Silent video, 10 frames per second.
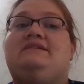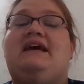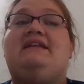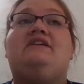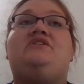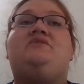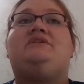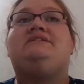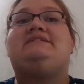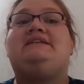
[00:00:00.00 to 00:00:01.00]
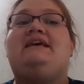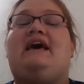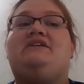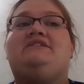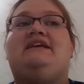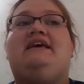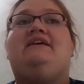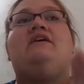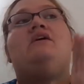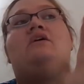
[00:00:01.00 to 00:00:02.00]
And then you can see how to
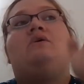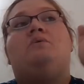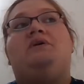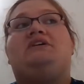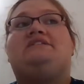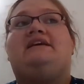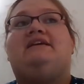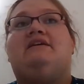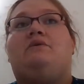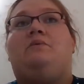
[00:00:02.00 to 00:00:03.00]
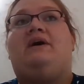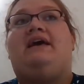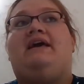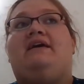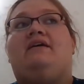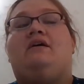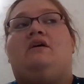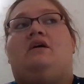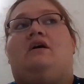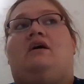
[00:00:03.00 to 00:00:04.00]
we are taking away
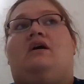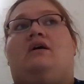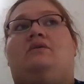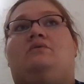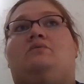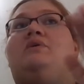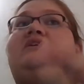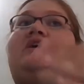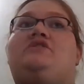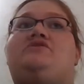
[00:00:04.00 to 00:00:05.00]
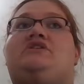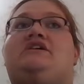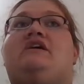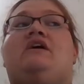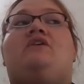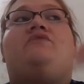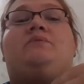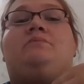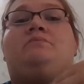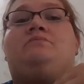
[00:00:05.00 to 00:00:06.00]
100
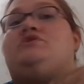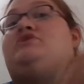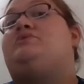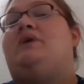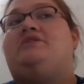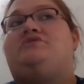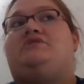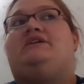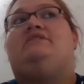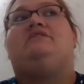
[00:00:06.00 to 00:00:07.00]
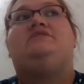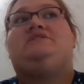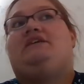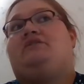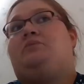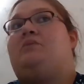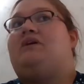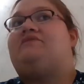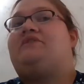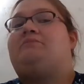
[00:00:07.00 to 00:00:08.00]
from 200. You take the
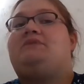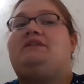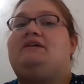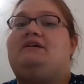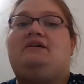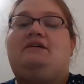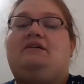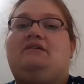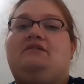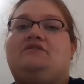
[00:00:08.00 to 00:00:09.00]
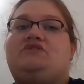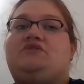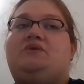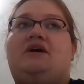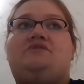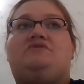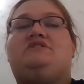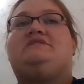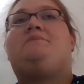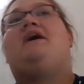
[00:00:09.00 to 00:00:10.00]
1 from the
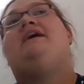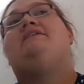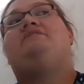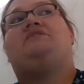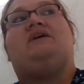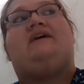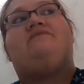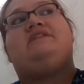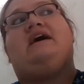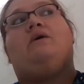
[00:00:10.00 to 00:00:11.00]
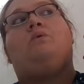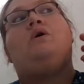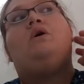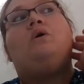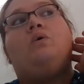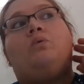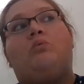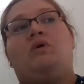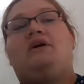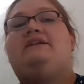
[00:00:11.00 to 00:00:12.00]
200 spot, you have now
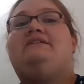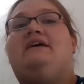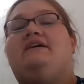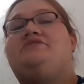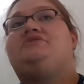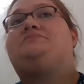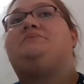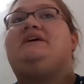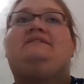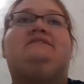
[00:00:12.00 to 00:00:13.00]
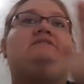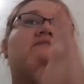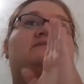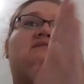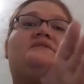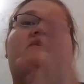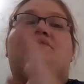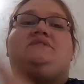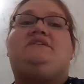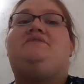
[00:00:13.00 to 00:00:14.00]
1 in the hundreds place, 0,
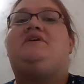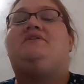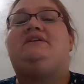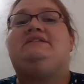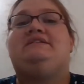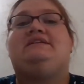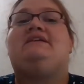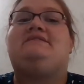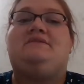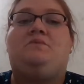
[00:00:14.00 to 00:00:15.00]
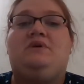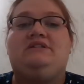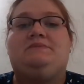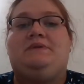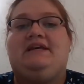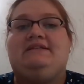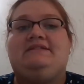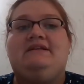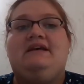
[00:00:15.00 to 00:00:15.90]
0 in the tens and ones place.